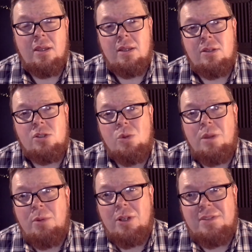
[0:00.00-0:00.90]
So in the
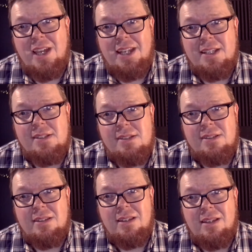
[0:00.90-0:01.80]
book of Titus,
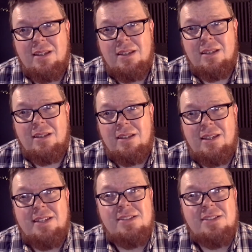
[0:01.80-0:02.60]
it's